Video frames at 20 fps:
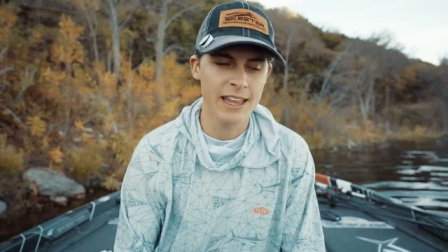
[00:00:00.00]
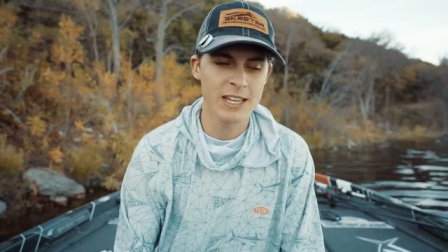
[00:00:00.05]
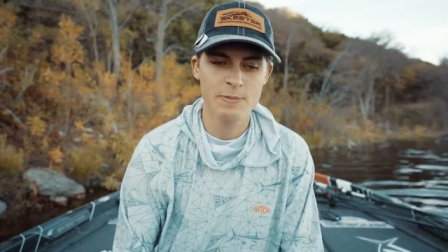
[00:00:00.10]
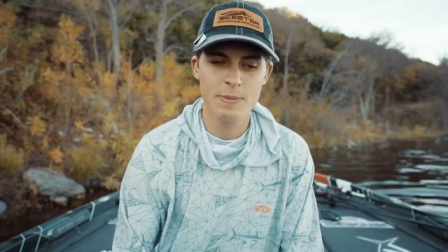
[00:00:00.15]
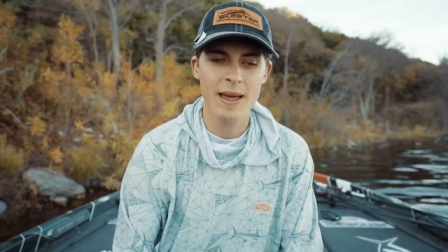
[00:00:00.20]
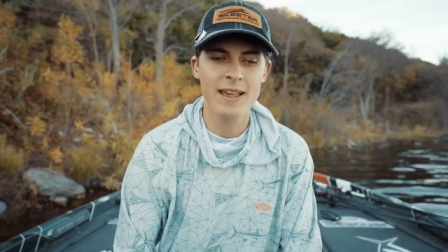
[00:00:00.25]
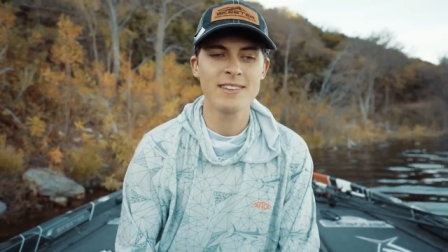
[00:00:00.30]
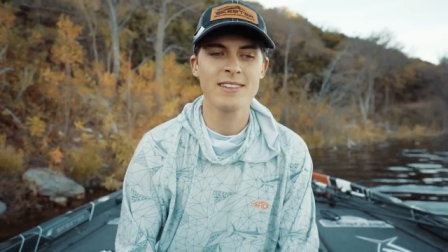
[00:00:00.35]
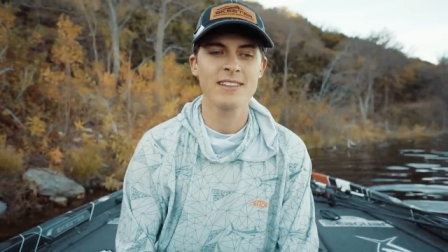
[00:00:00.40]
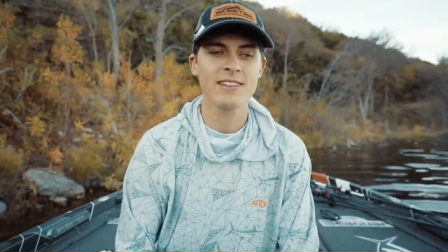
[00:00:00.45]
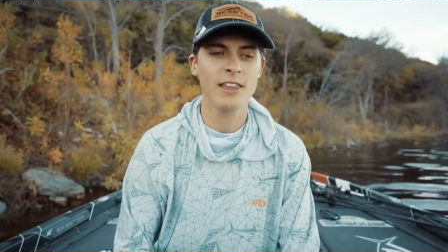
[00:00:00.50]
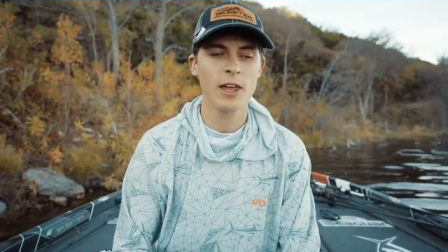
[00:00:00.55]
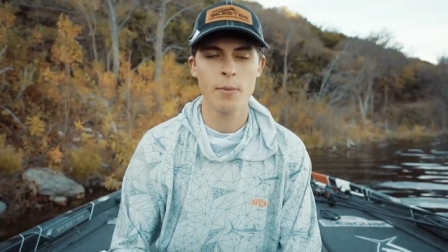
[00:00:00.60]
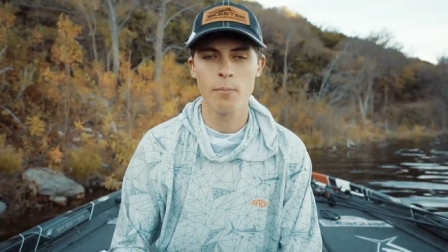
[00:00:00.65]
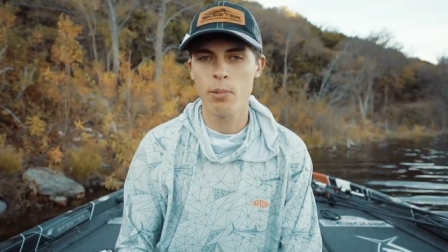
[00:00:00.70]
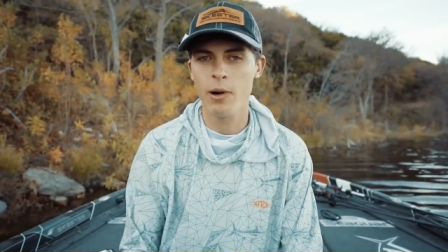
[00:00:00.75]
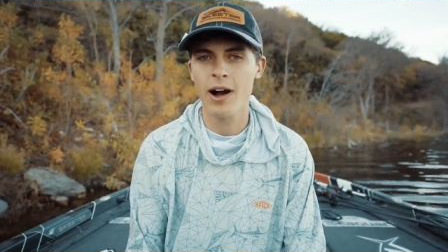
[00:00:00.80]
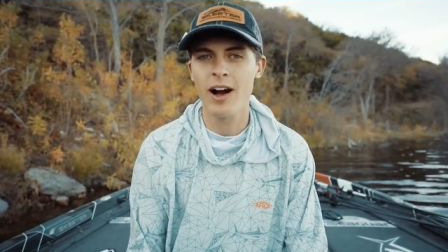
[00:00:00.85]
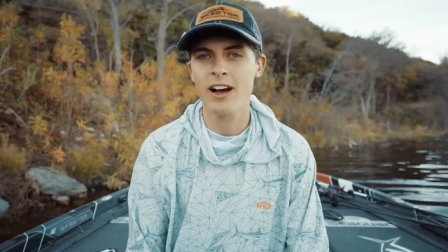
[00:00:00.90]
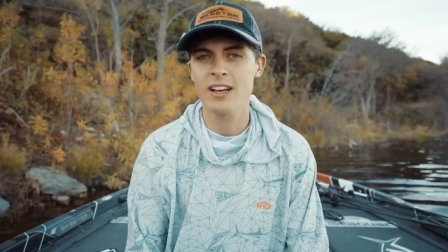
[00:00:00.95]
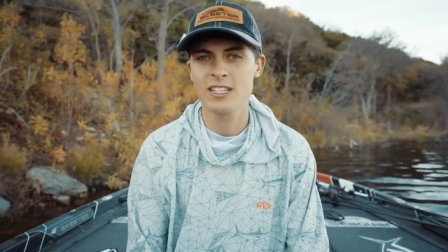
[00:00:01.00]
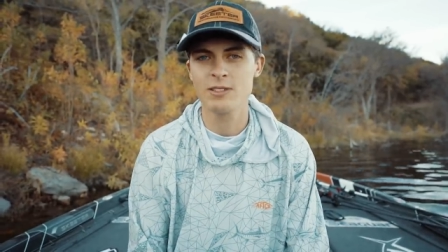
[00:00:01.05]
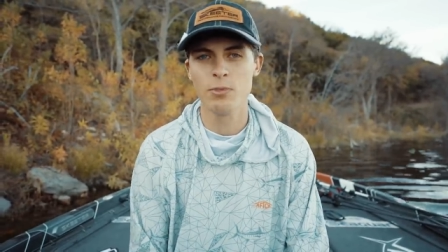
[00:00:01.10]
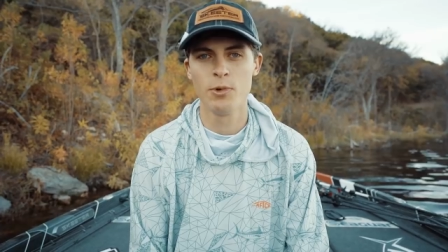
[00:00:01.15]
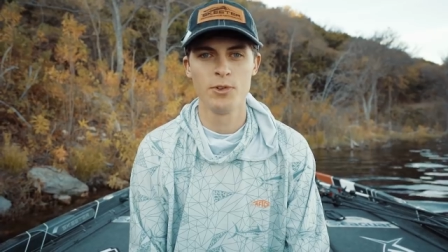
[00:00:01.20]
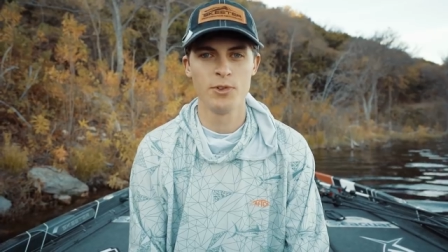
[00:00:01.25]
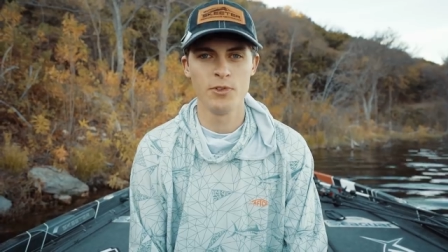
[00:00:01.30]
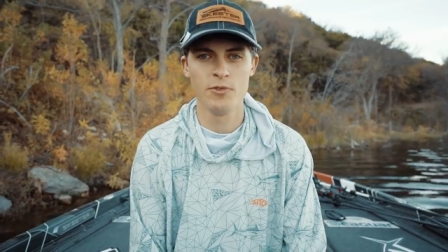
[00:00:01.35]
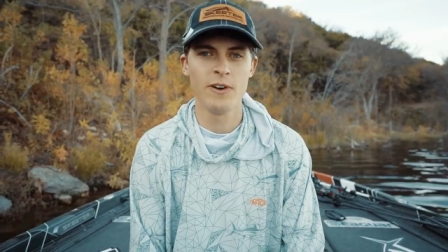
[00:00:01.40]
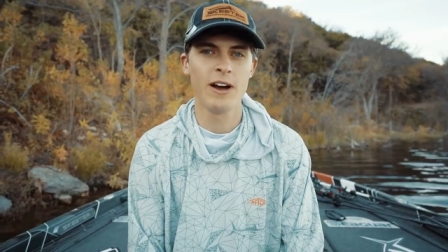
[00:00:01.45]
It's basically
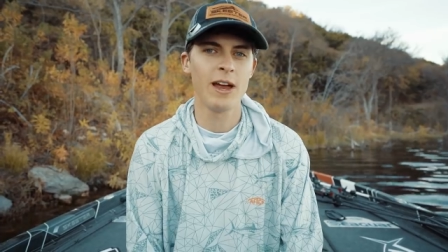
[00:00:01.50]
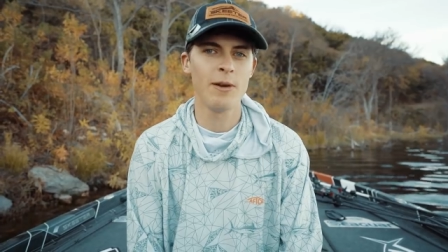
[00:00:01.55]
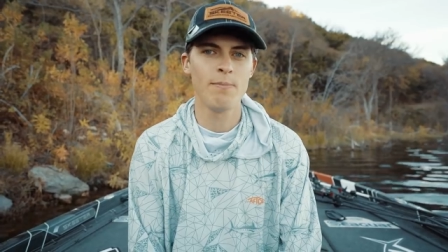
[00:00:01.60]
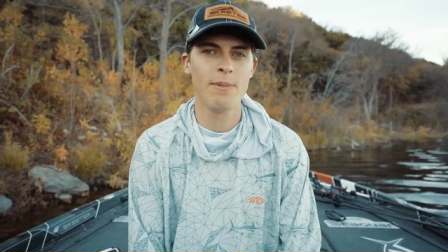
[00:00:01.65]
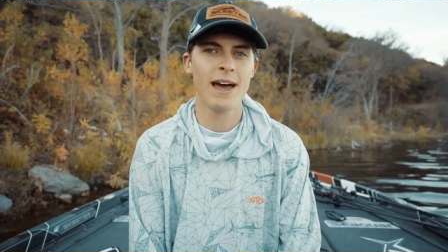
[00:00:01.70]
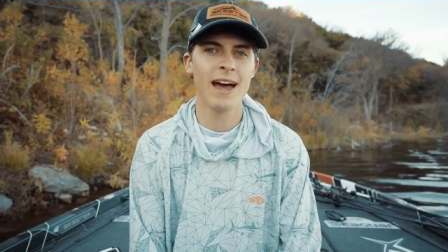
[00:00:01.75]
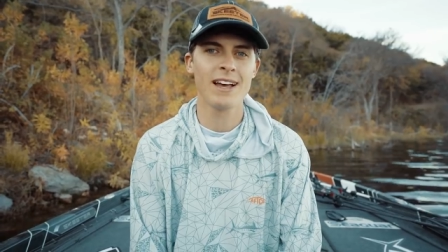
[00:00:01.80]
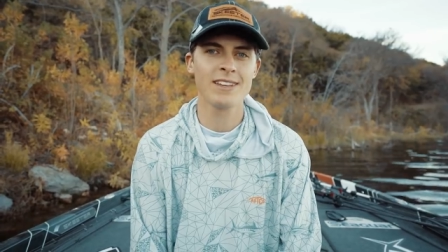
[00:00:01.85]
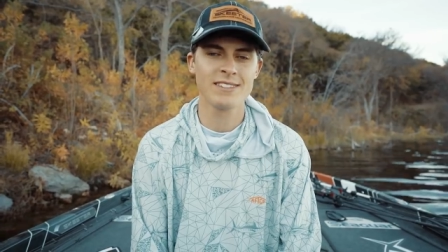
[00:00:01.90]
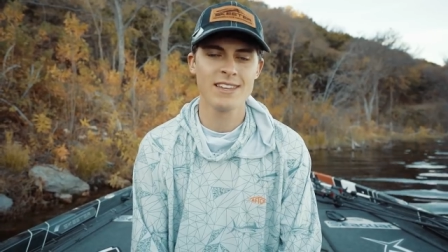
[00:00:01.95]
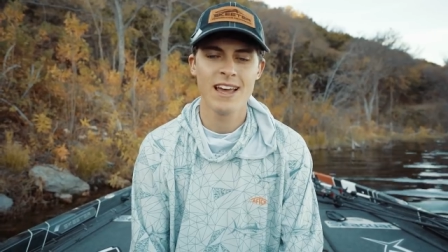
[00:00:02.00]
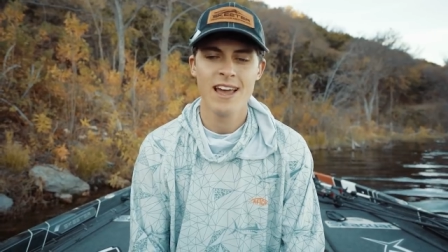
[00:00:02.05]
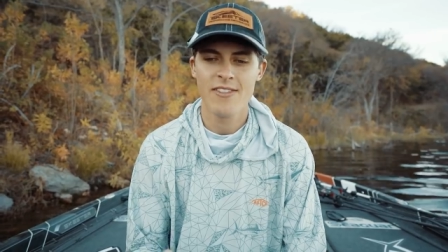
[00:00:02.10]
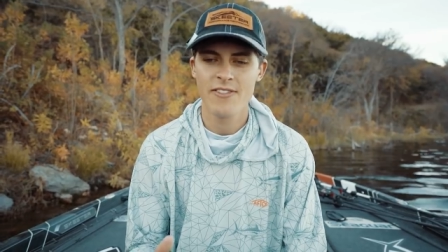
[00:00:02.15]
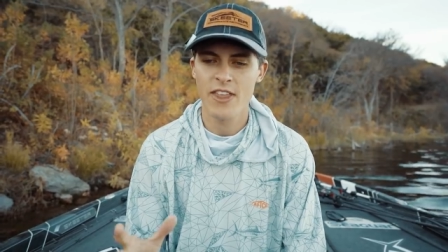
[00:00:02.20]
impossible to find bass